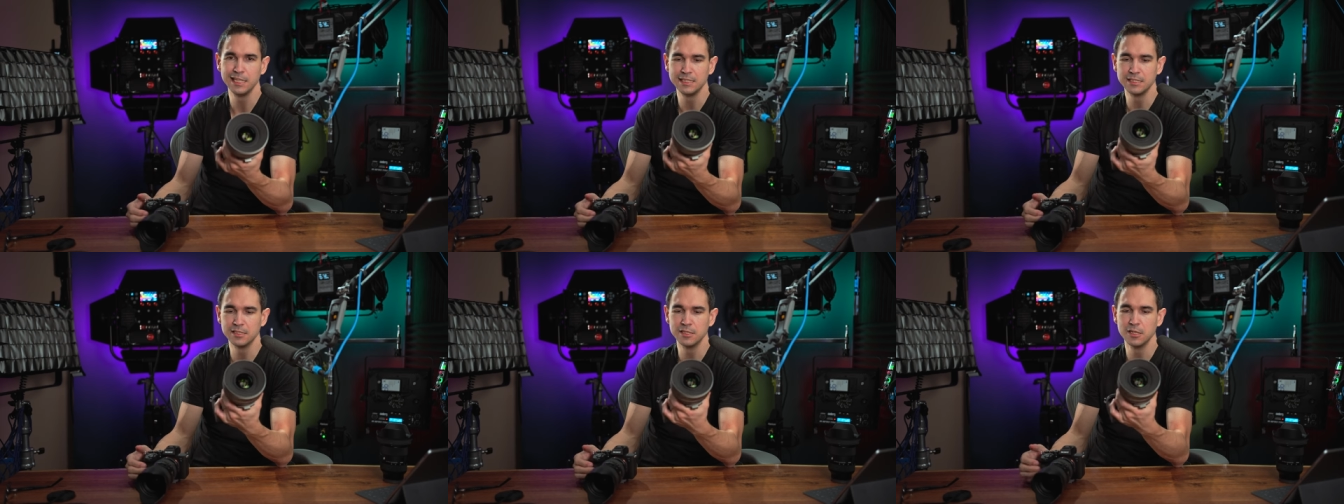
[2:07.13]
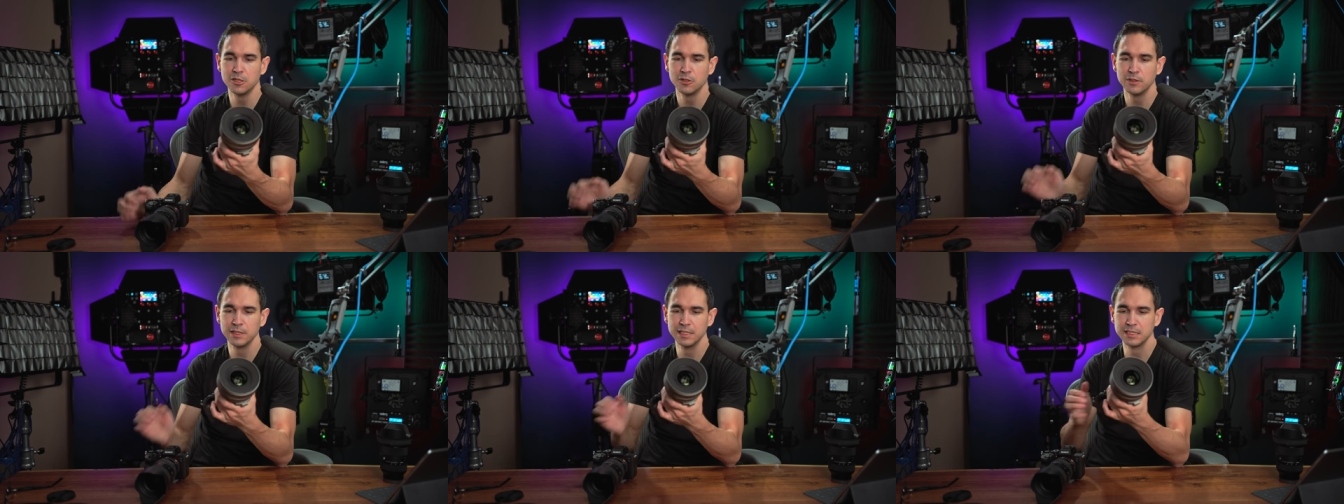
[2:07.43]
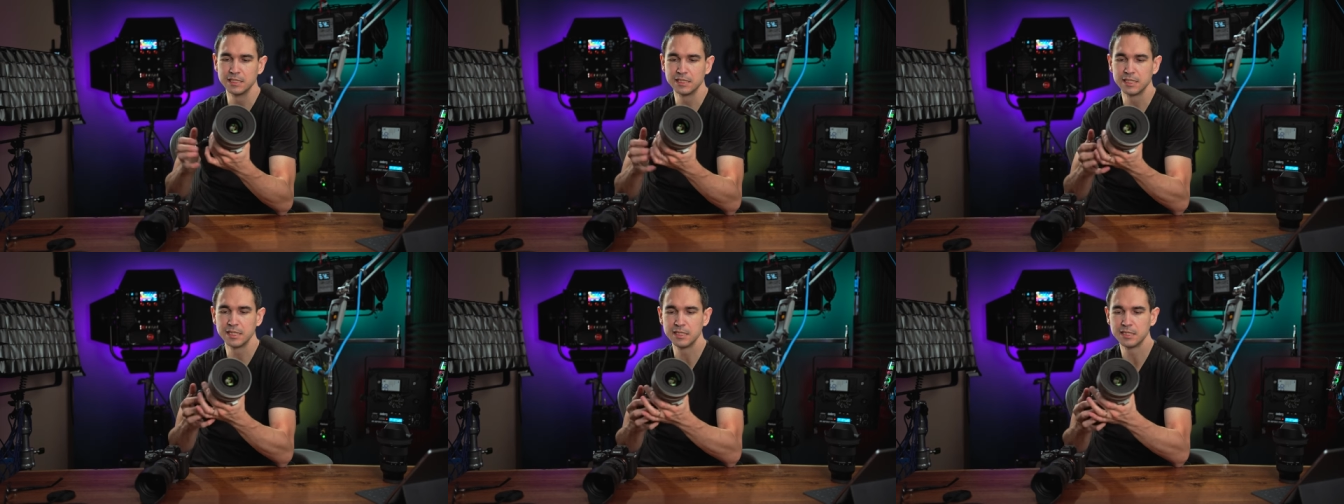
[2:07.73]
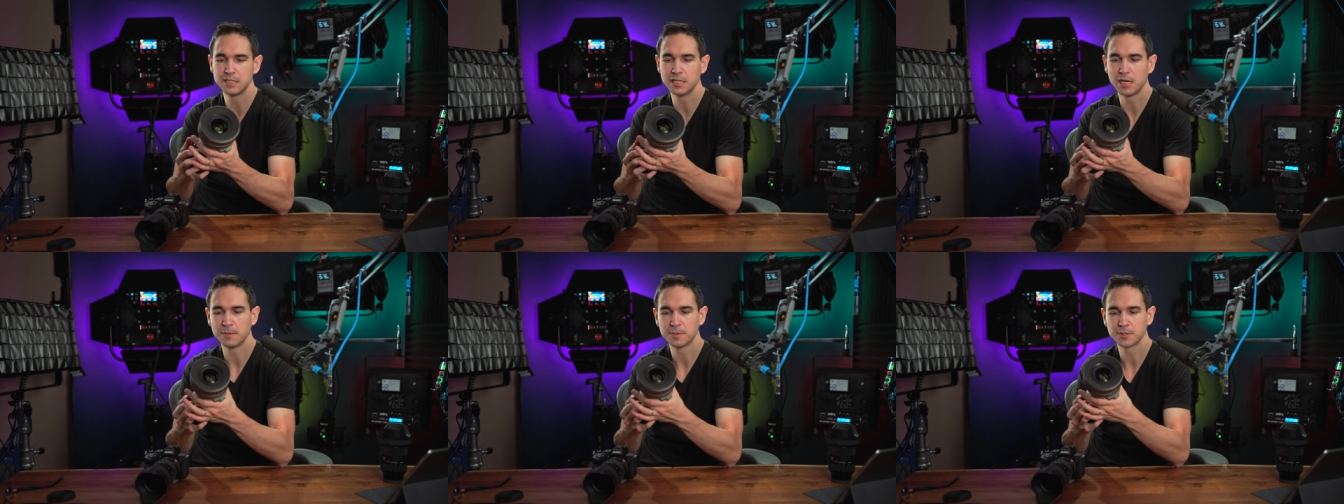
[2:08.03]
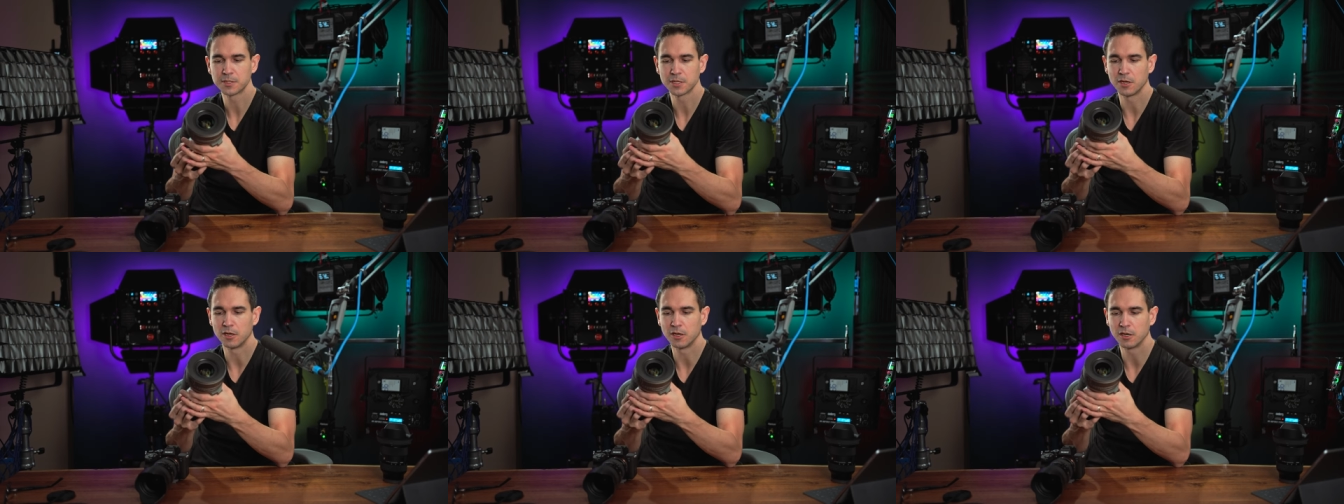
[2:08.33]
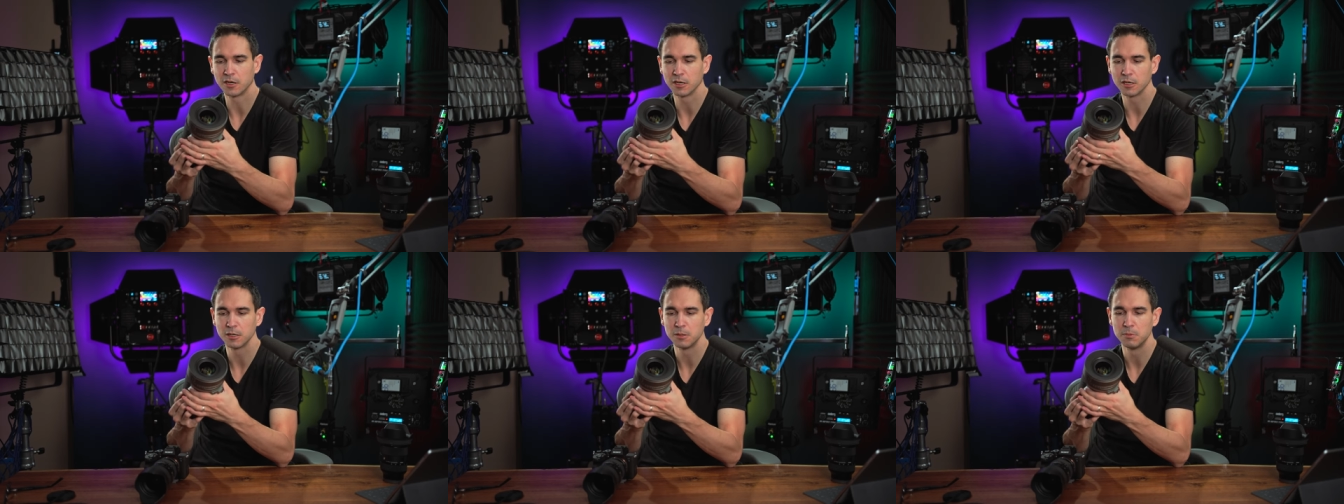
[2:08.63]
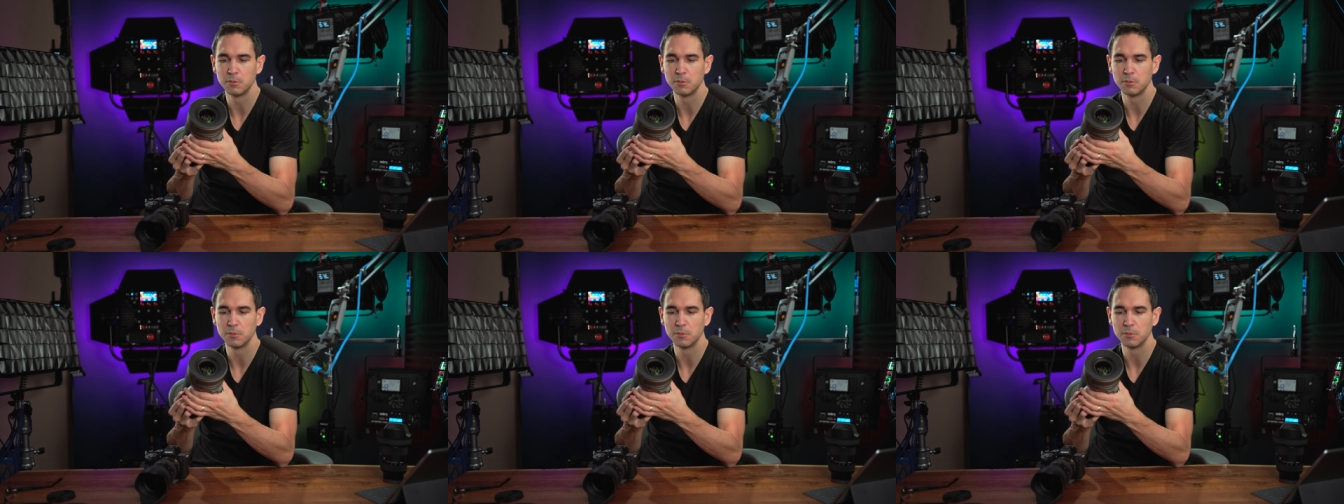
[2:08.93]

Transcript: need to know is t-stops are